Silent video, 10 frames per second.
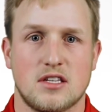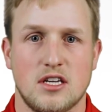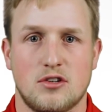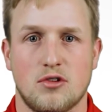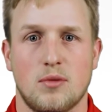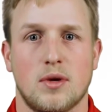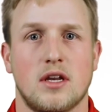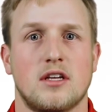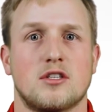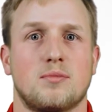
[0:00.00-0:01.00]
seed
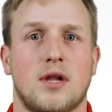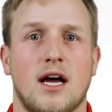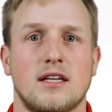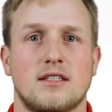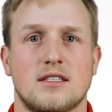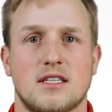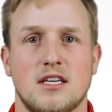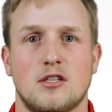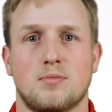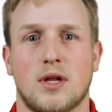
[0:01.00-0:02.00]
treatment is applied to
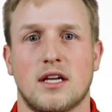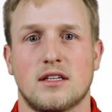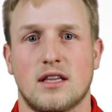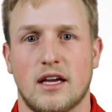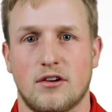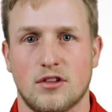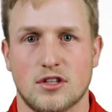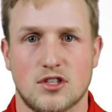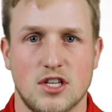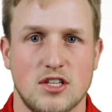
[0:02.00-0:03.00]
seeds planted later in
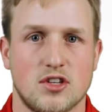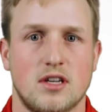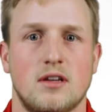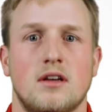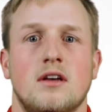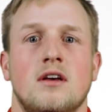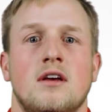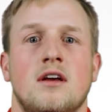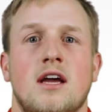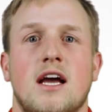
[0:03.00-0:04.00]
the season.
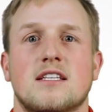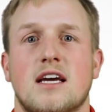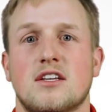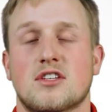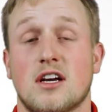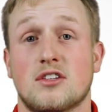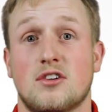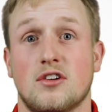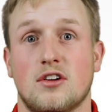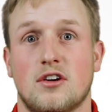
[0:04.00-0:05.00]
As I
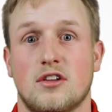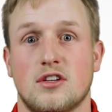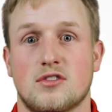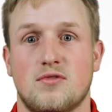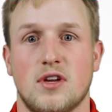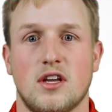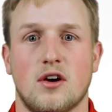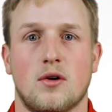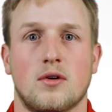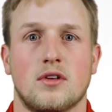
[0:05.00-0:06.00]
discussed earlier in this
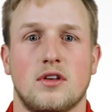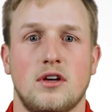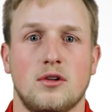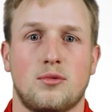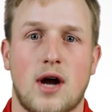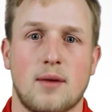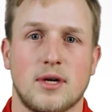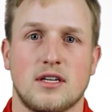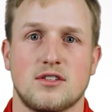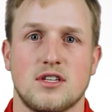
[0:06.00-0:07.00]
video,
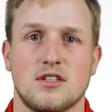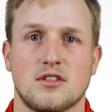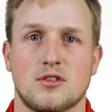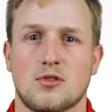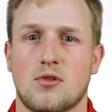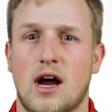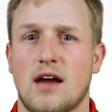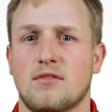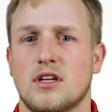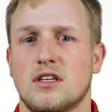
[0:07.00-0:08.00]
yield-robbing diseases
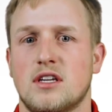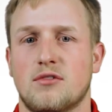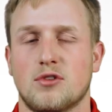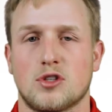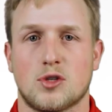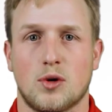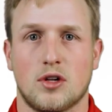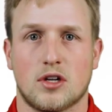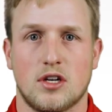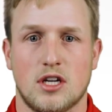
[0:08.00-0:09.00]
thrive in different
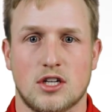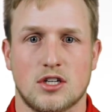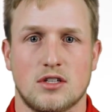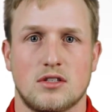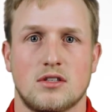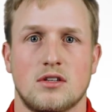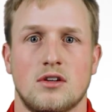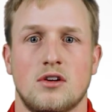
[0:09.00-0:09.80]
soil conditions.